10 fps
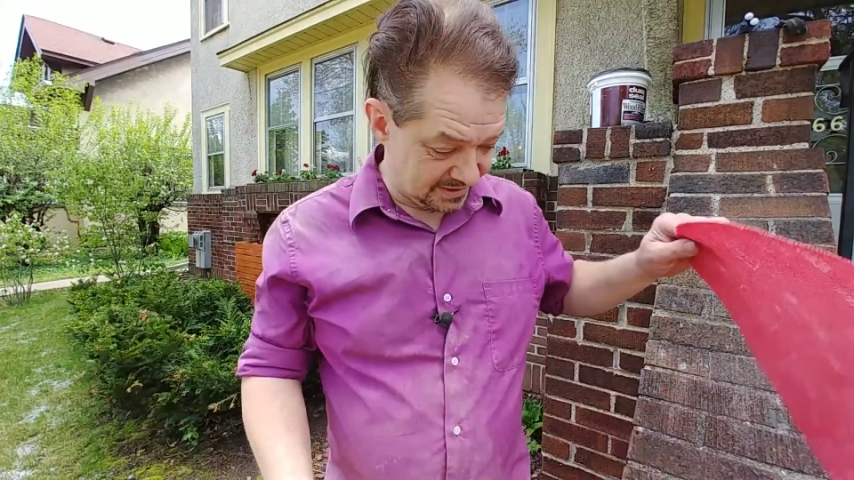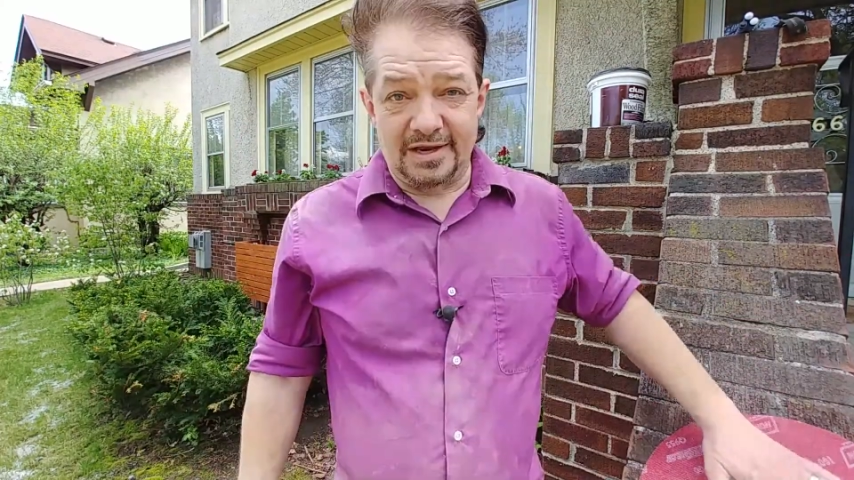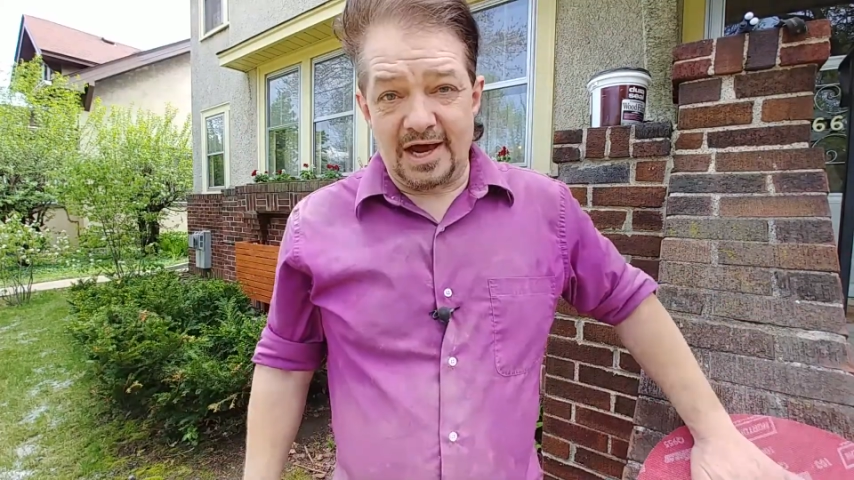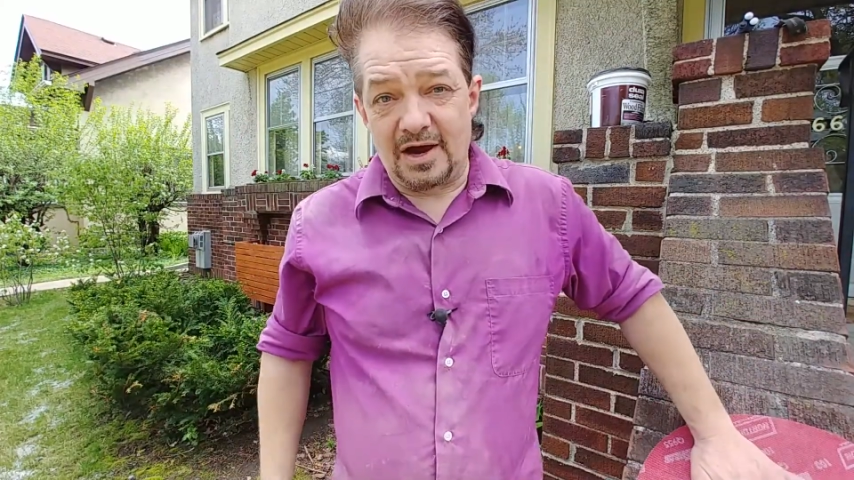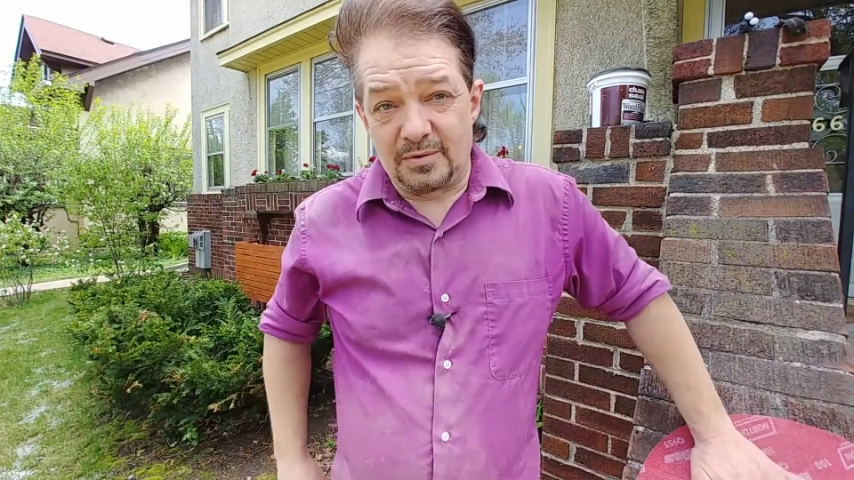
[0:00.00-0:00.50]

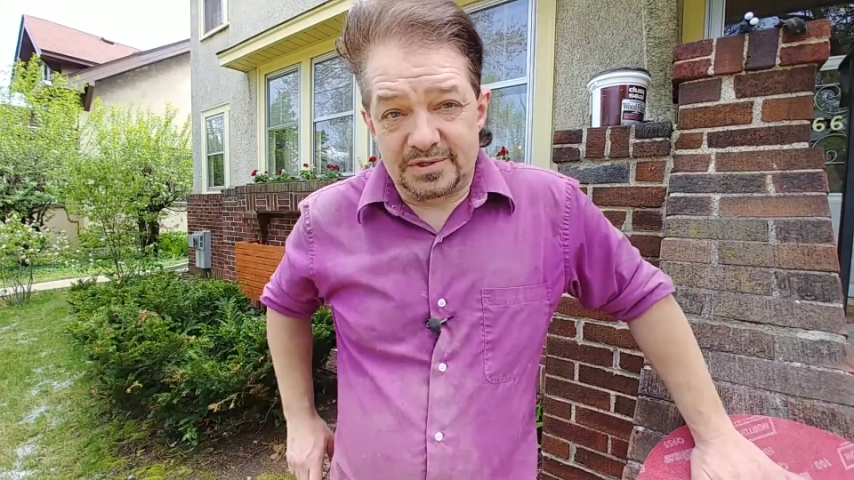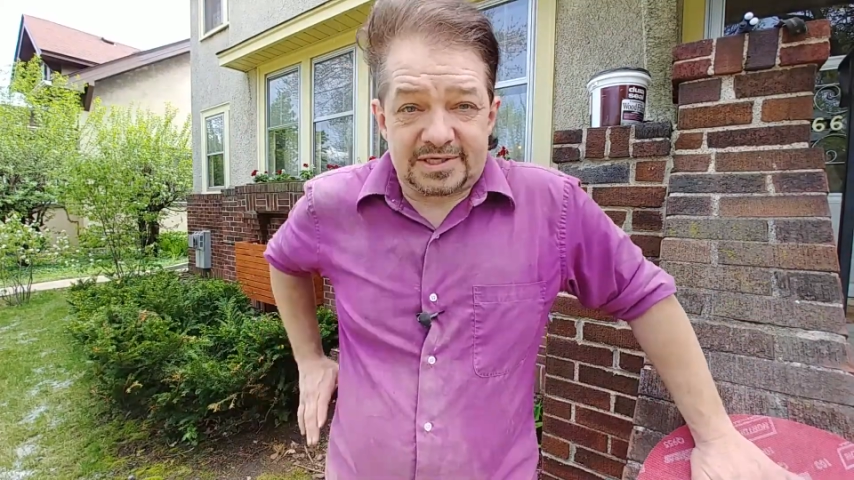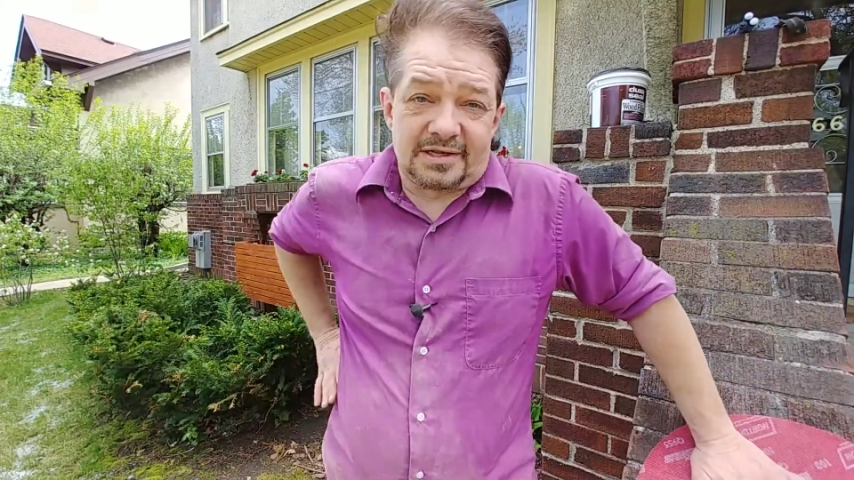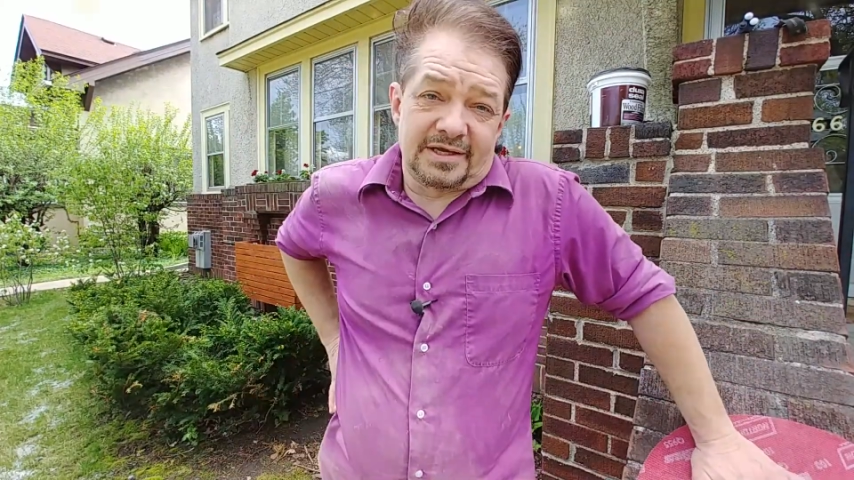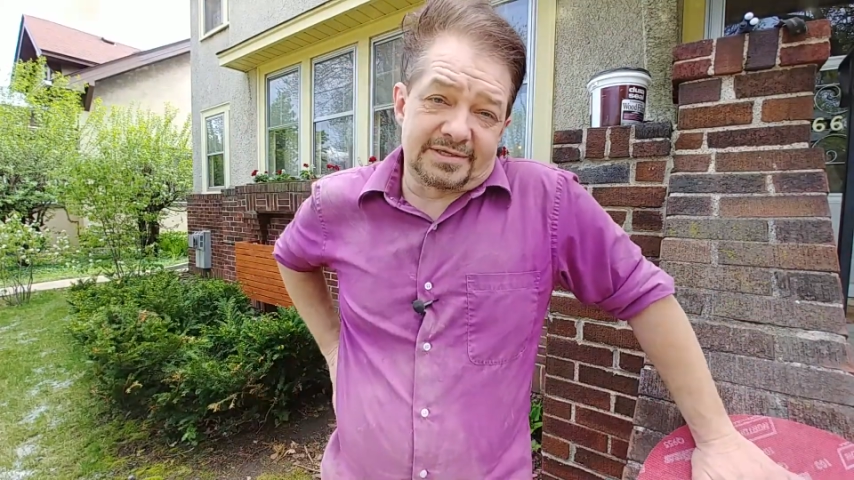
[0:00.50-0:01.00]
Now we're just
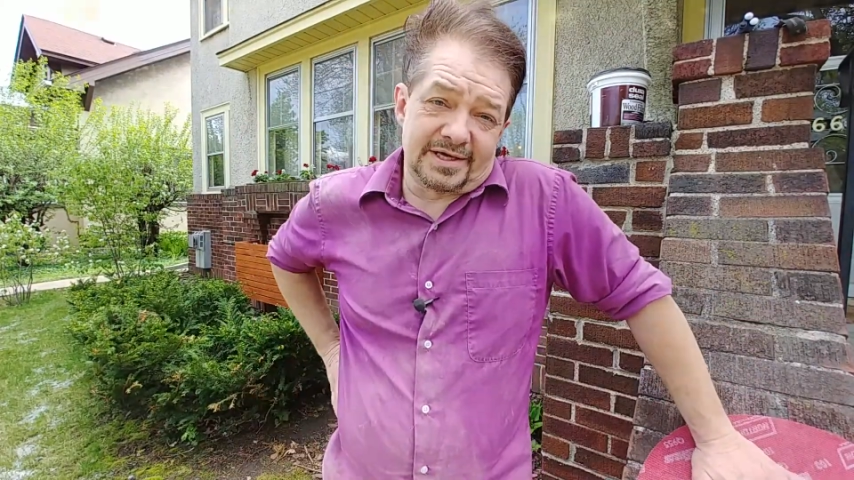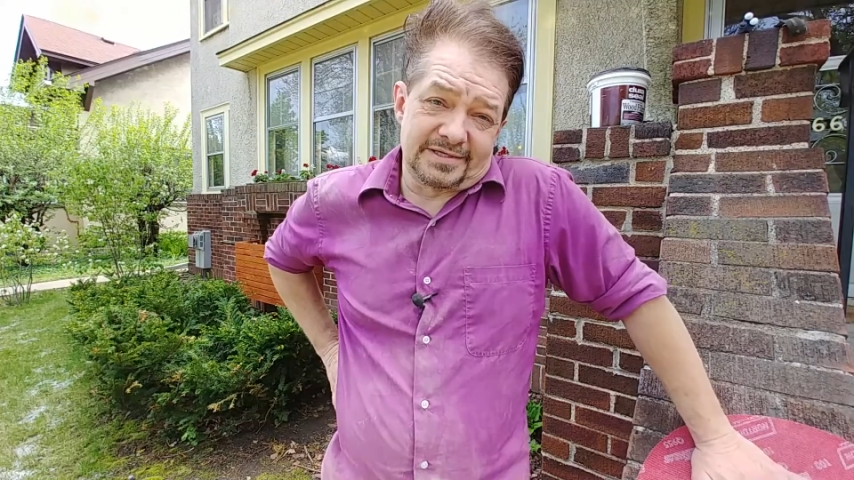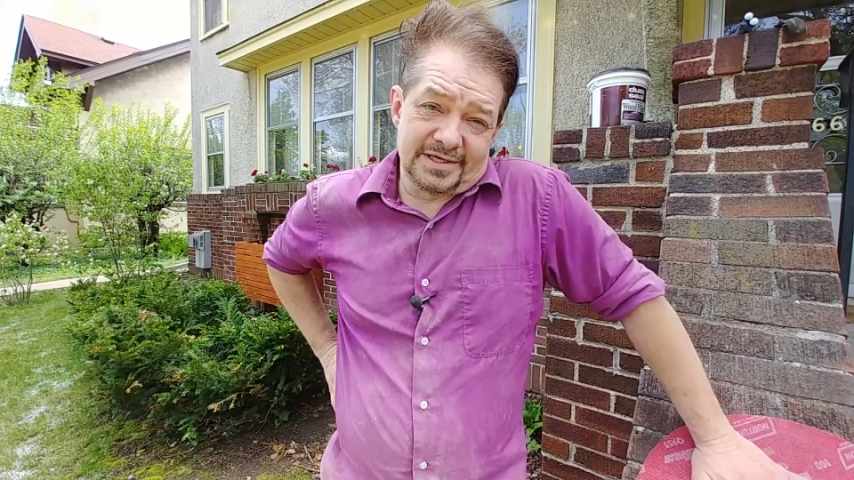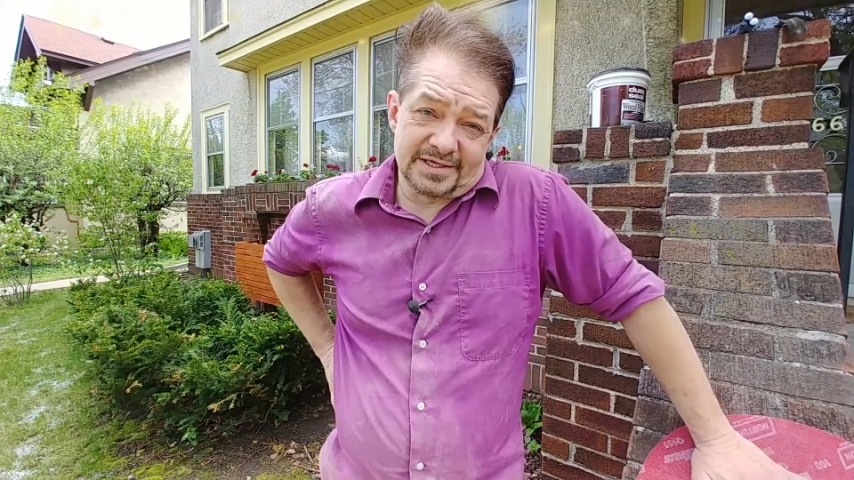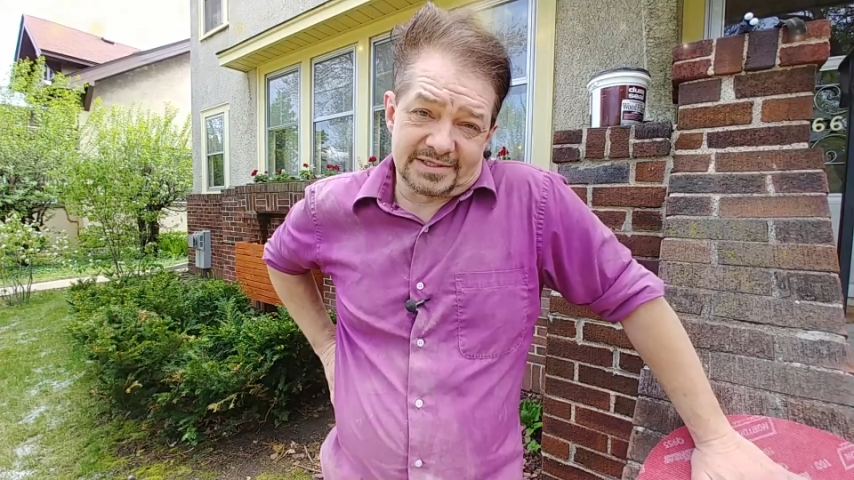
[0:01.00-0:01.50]
gonna let
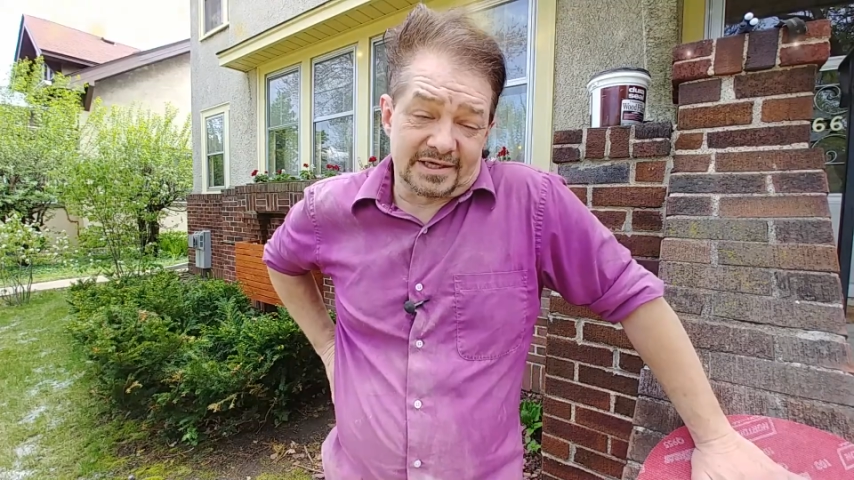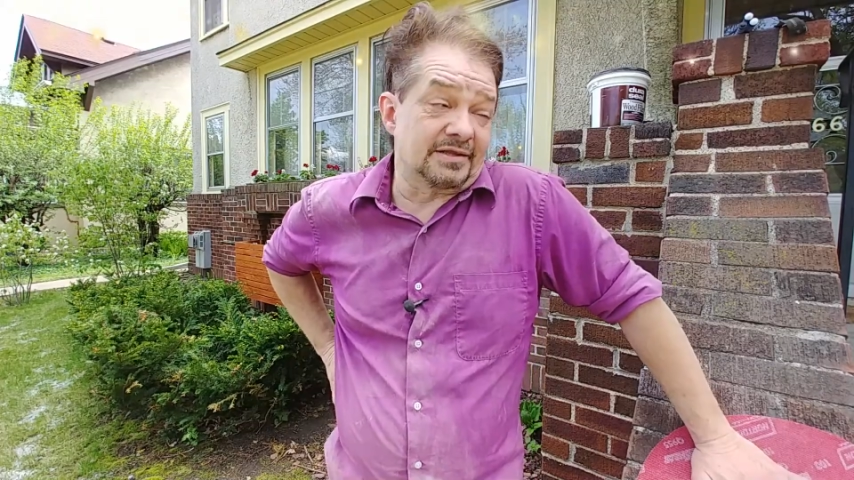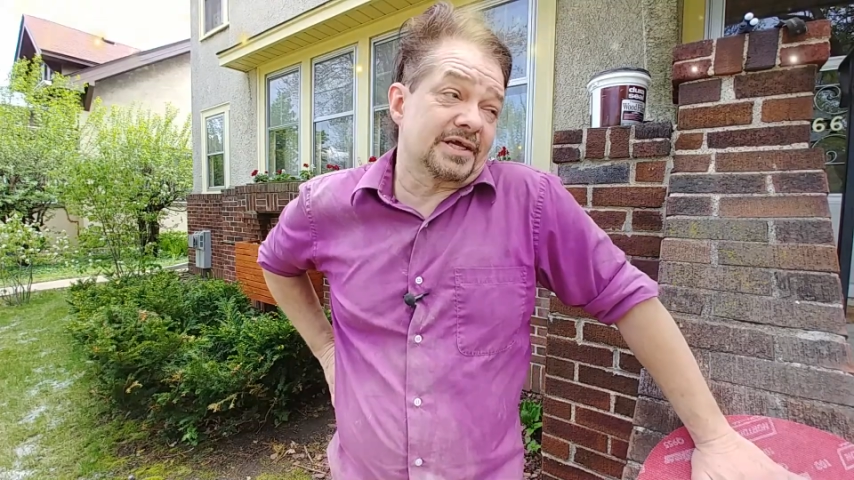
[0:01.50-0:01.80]
that dust settle.